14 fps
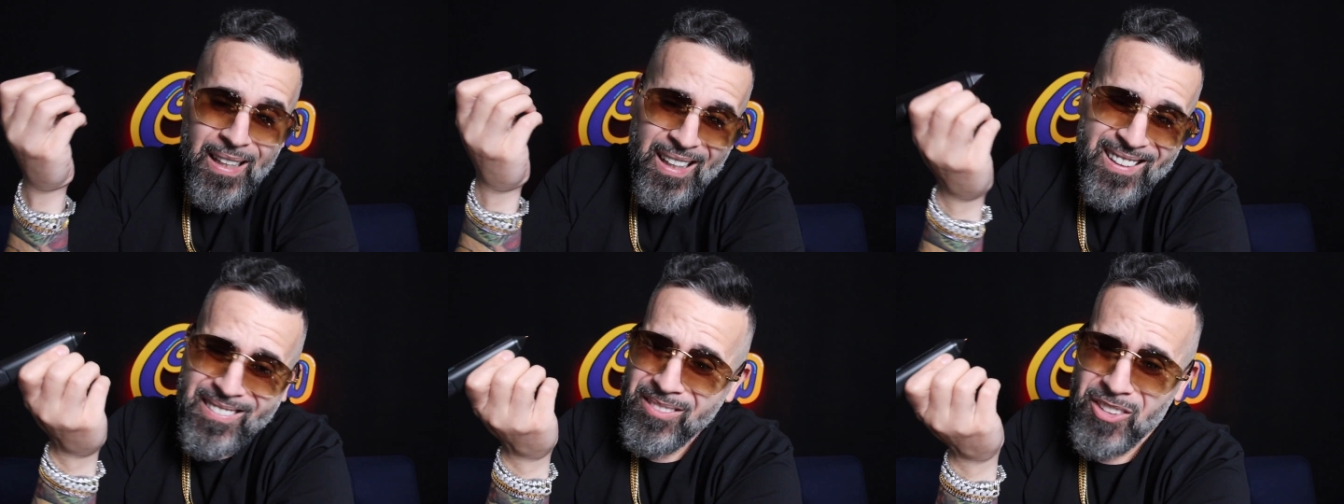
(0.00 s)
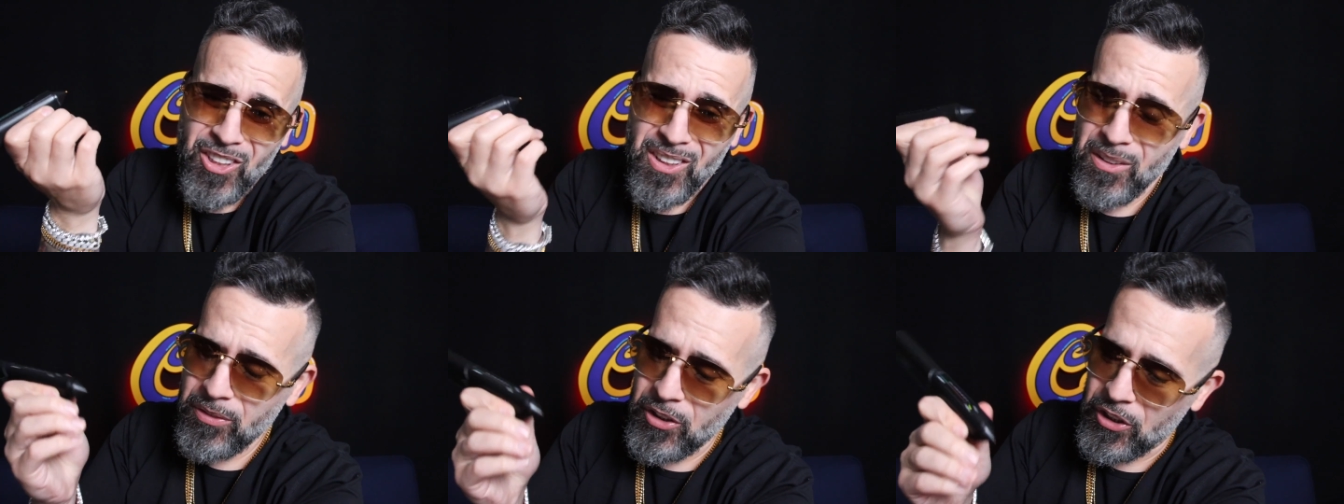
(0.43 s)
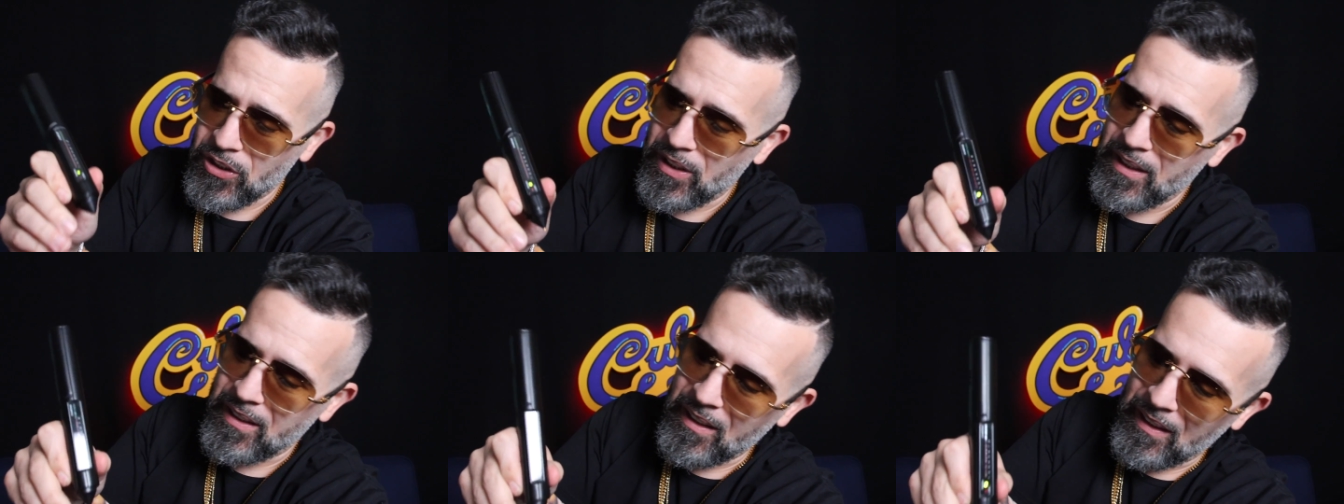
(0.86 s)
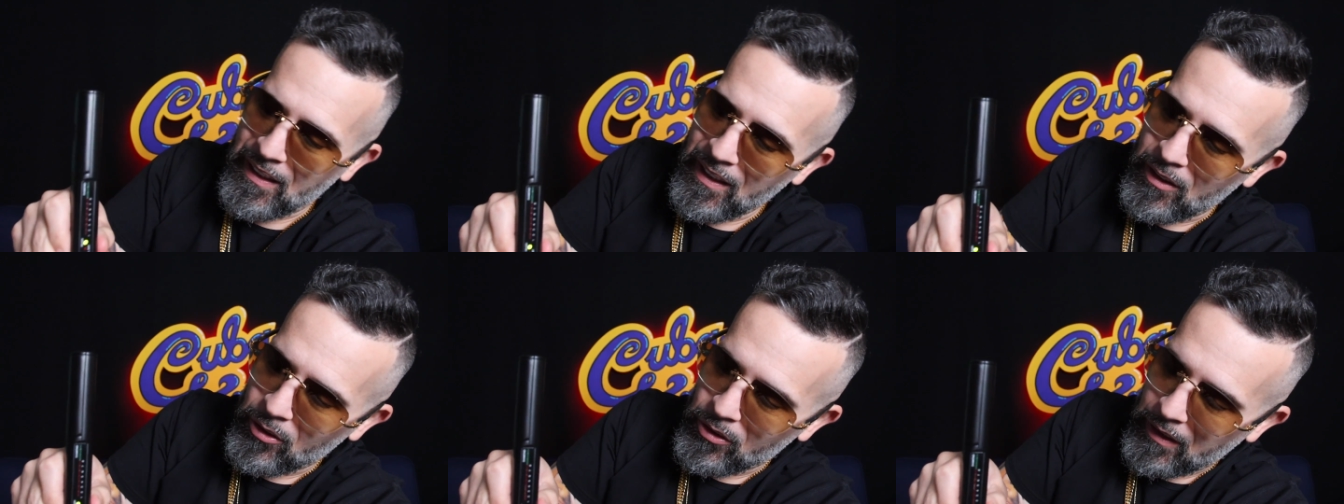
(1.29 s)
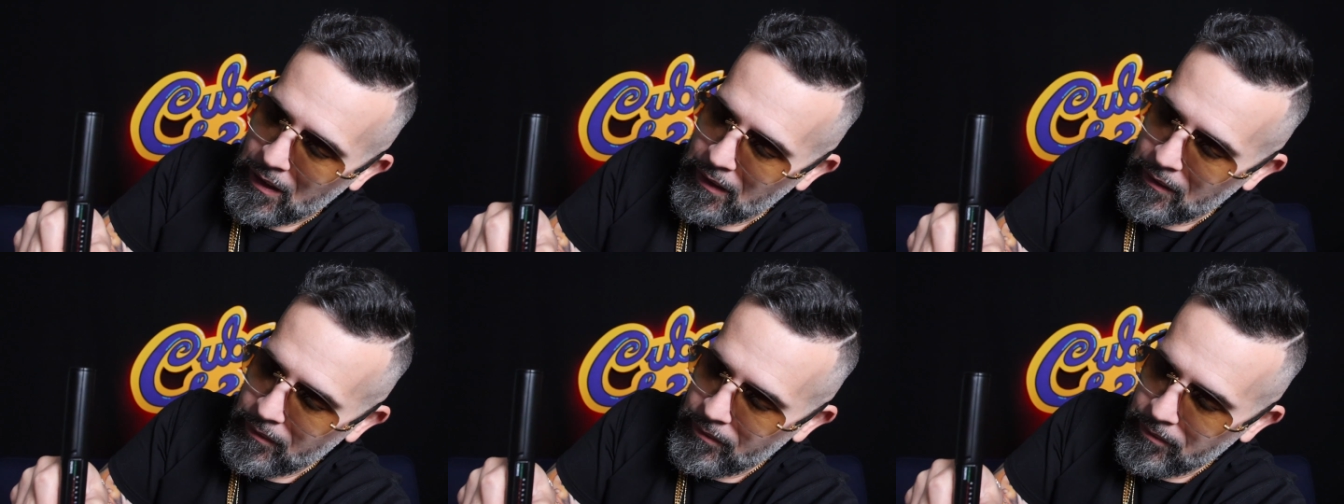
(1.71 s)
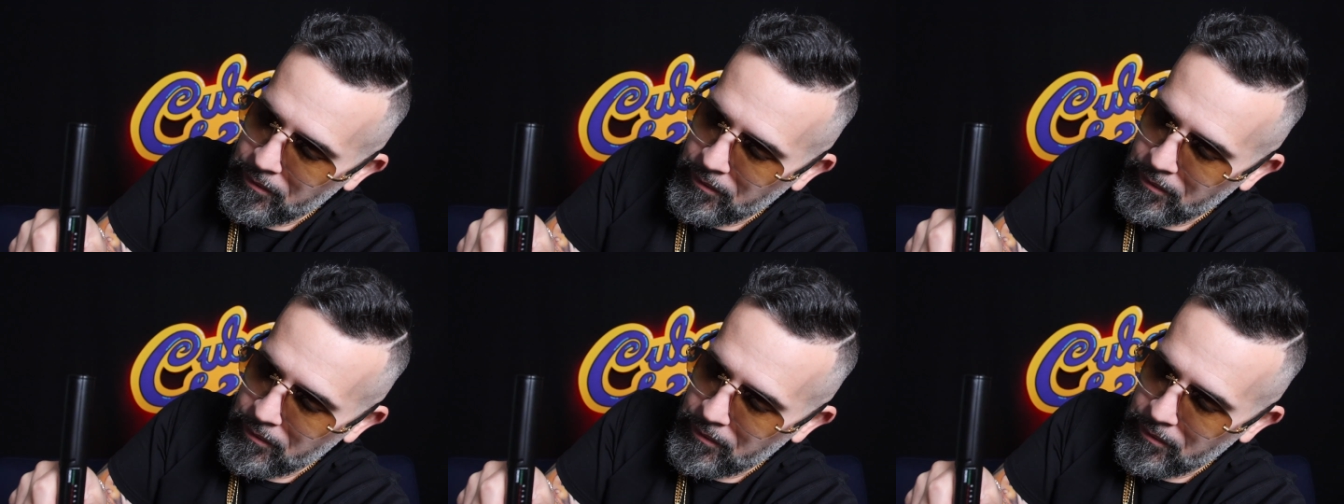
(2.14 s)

And just for shits and giggles, like,